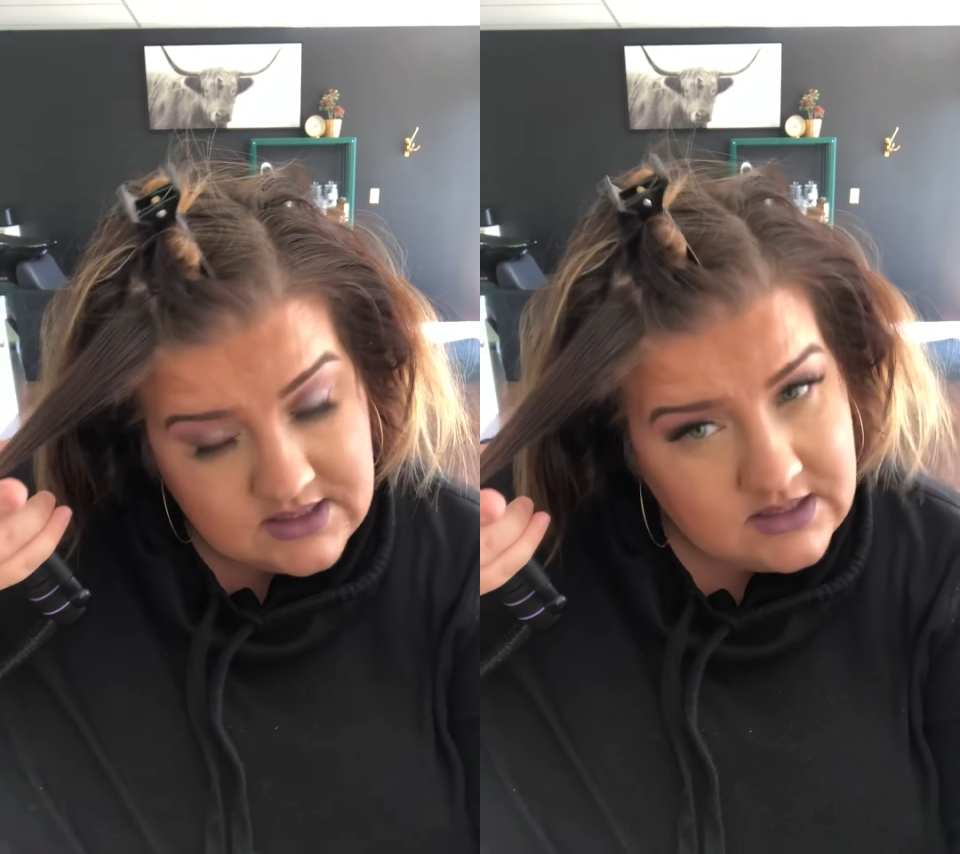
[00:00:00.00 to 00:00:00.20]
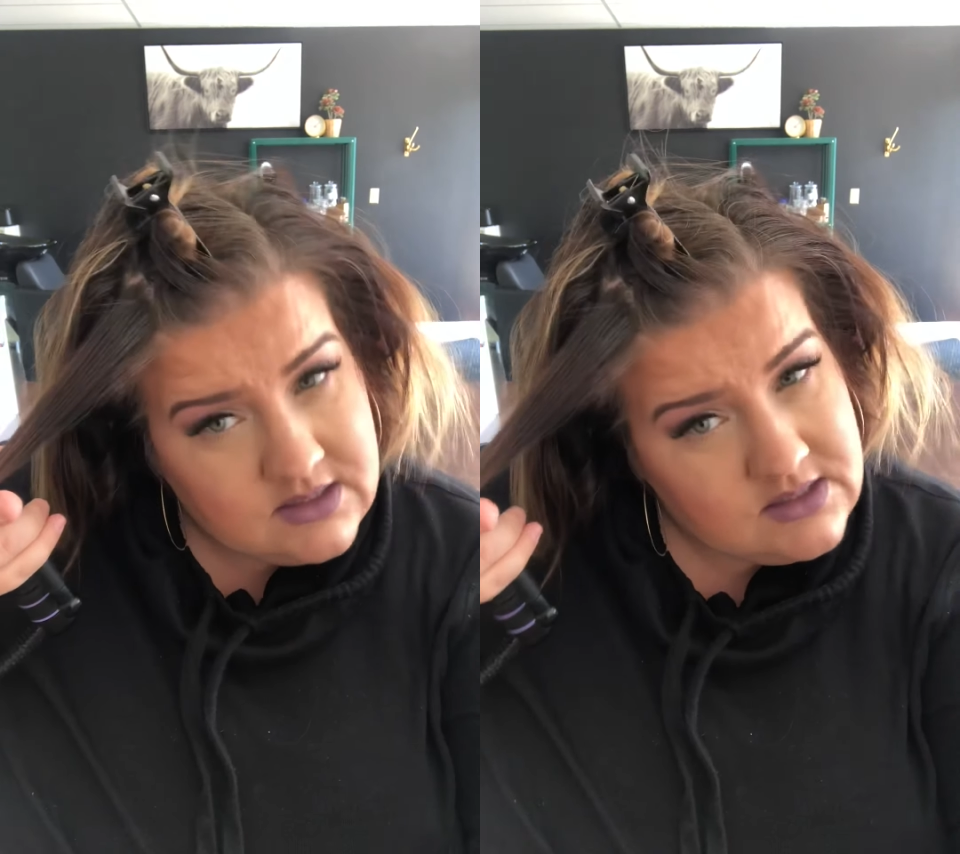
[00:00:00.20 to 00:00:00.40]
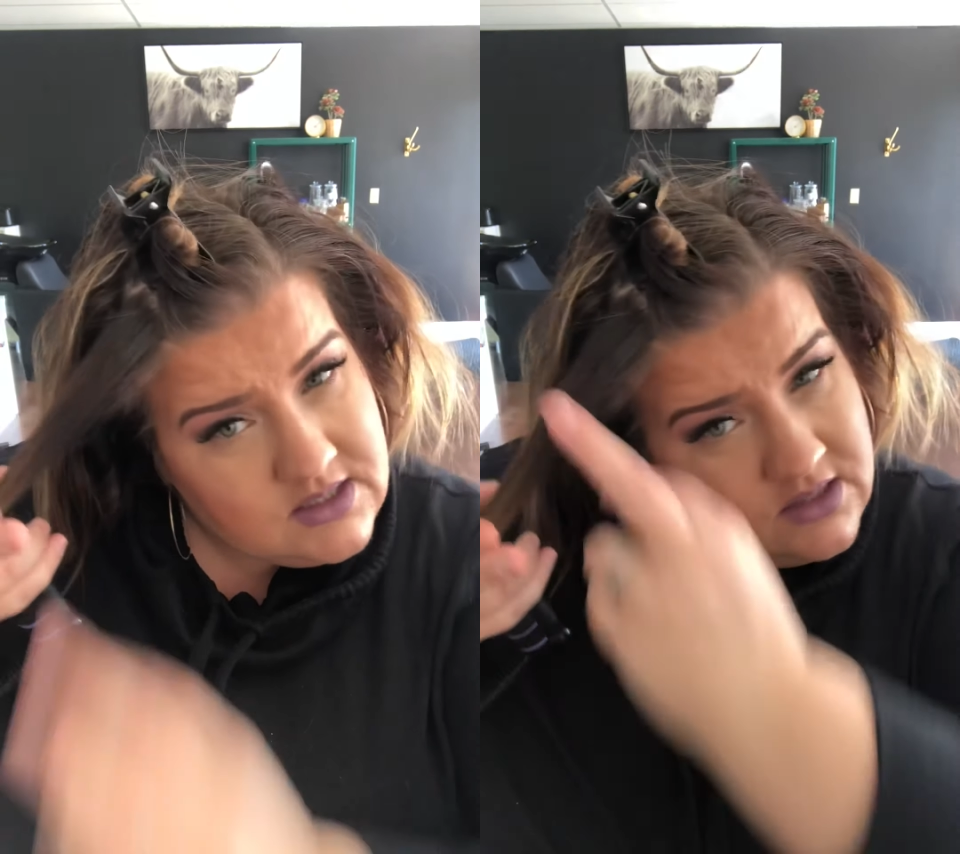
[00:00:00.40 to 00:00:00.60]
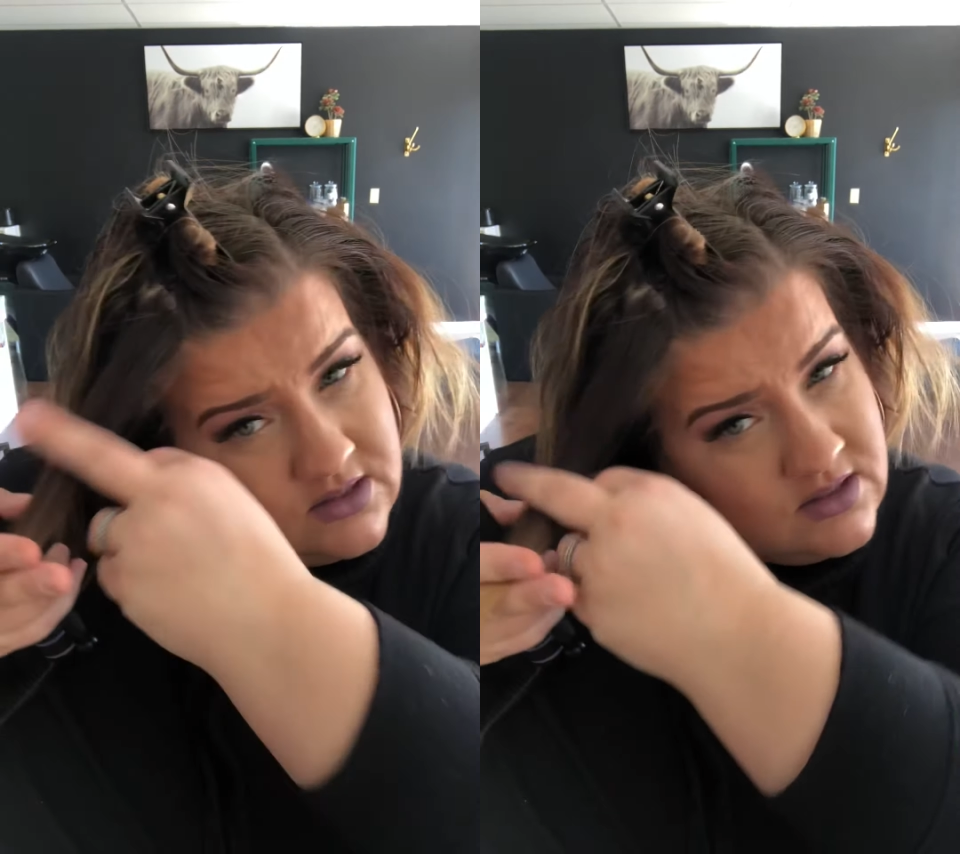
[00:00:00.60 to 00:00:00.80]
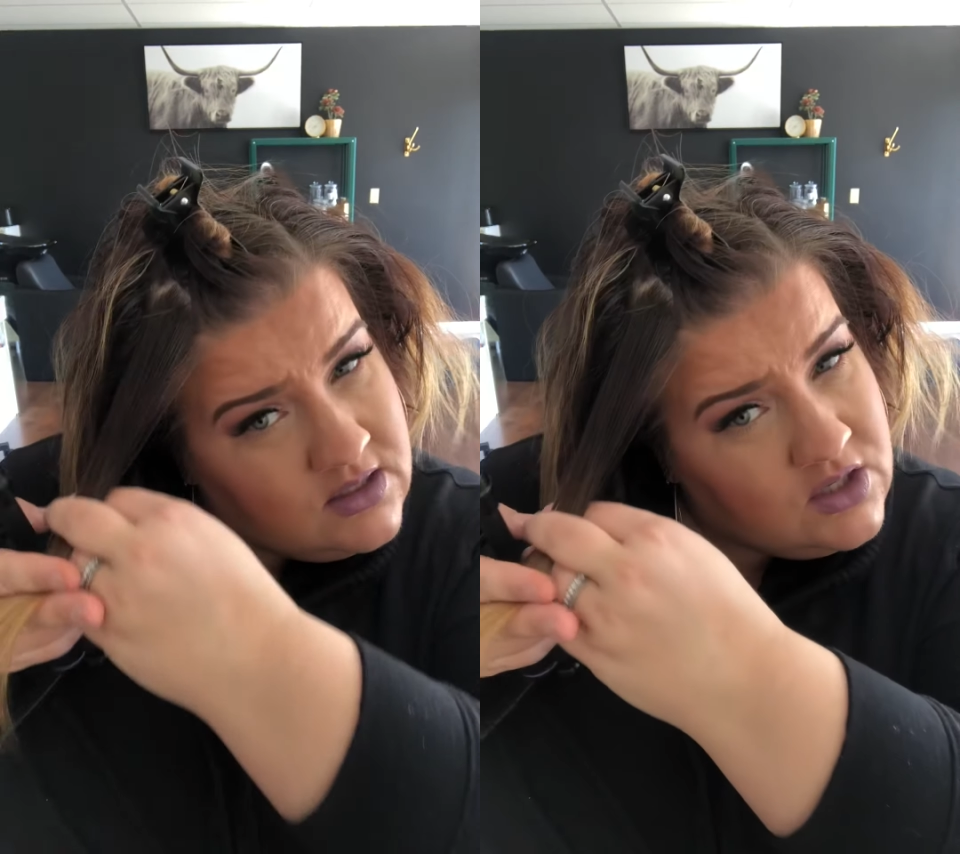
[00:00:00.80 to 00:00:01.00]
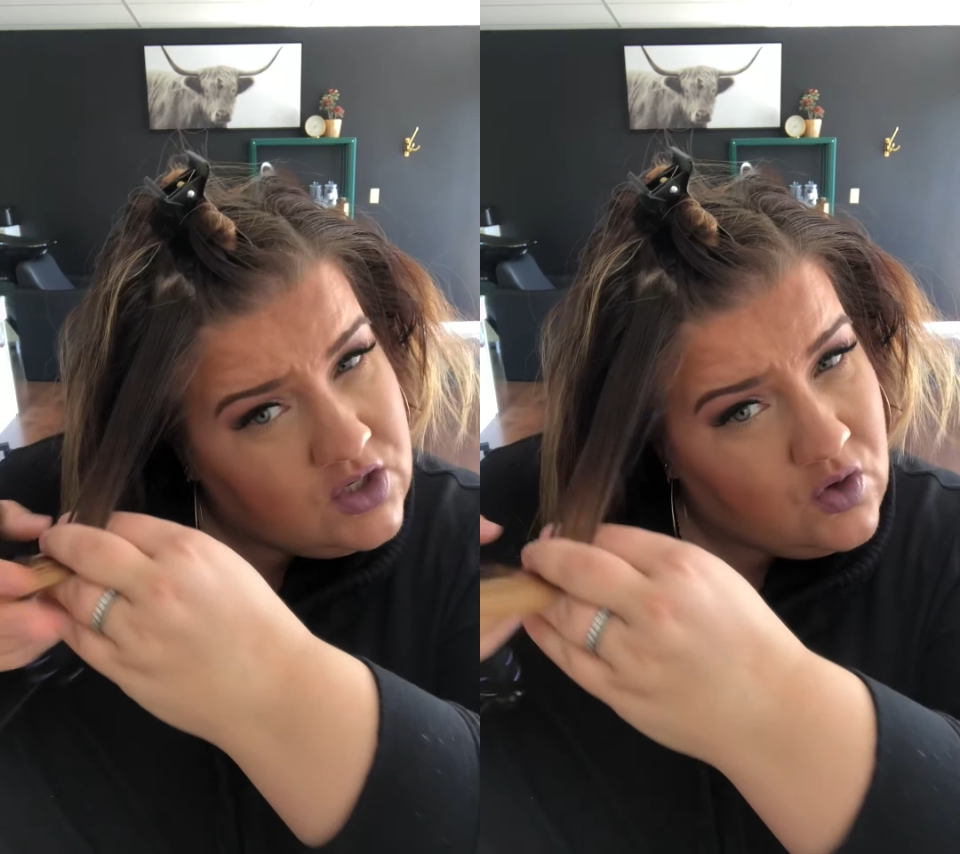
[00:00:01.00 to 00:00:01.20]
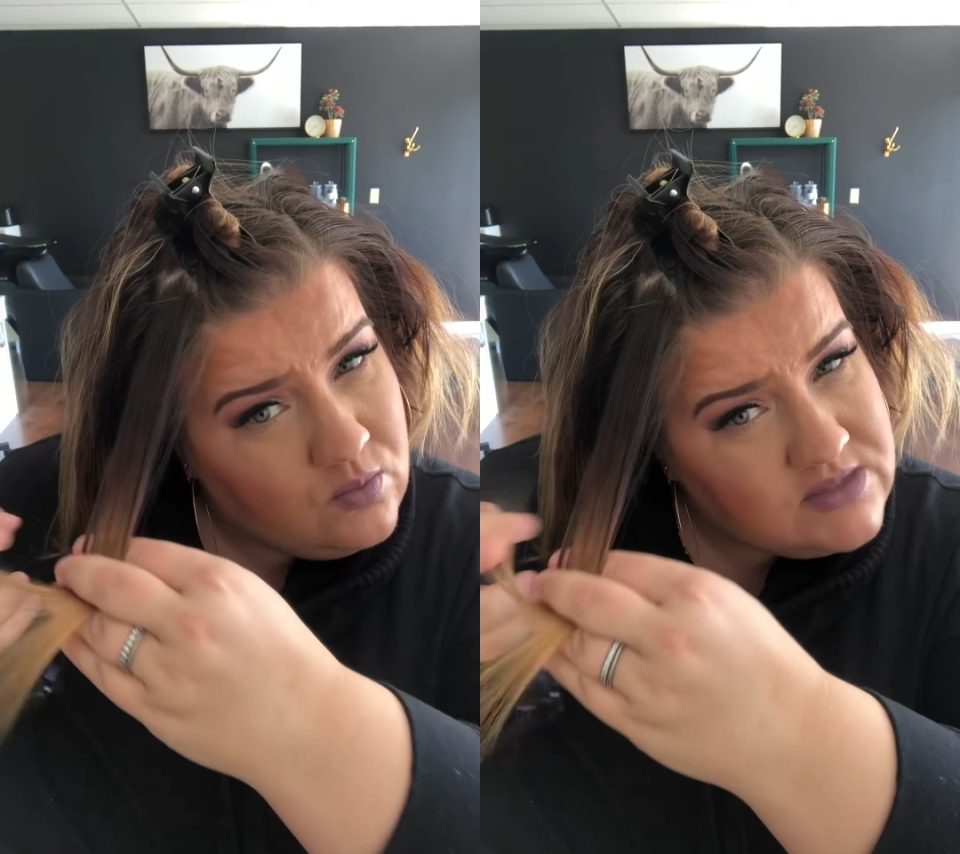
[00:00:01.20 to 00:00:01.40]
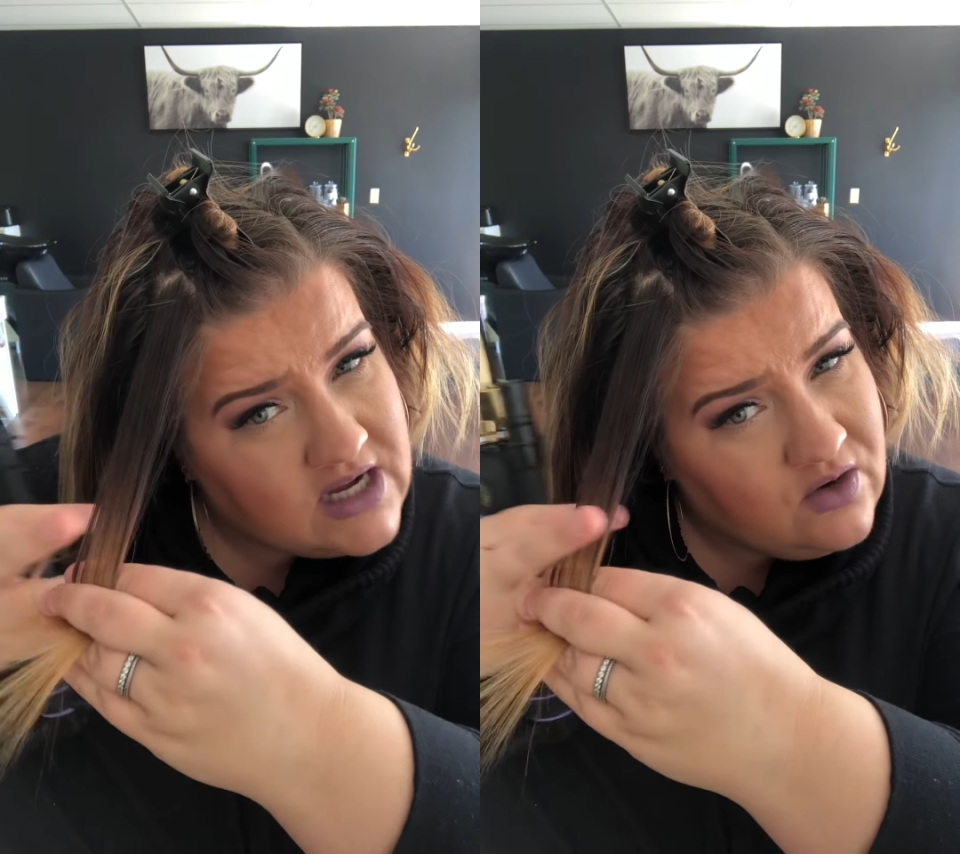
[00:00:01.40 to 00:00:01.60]
and
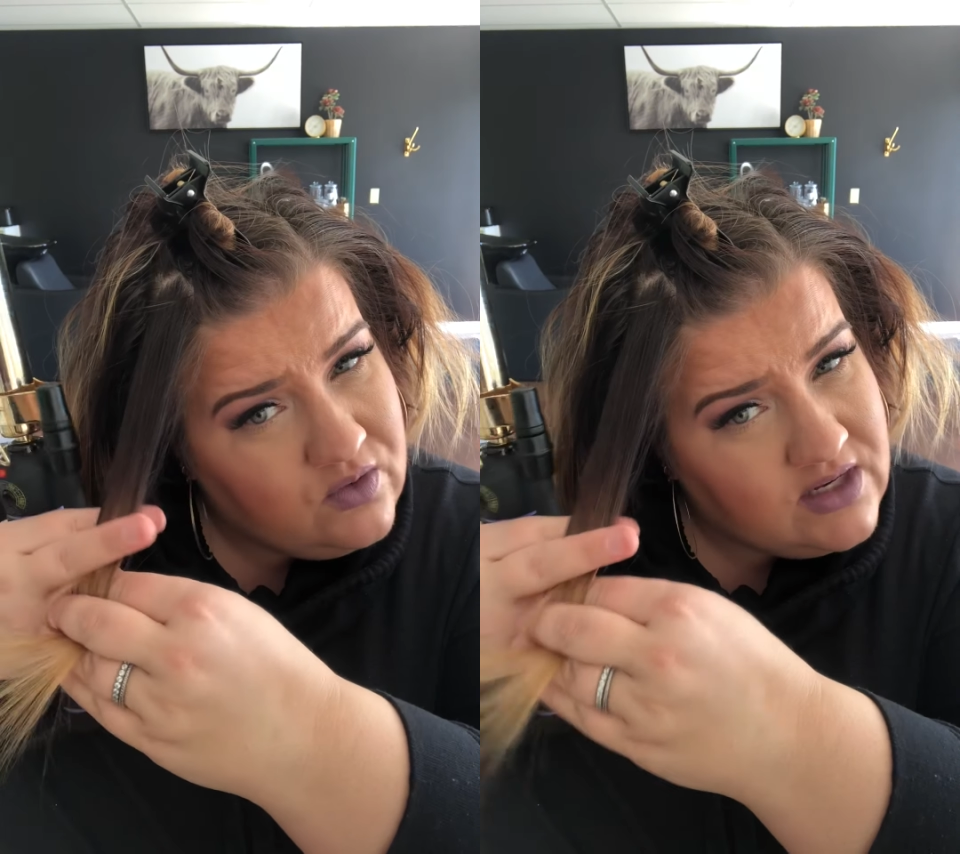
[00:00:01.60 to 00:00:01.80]
combed out.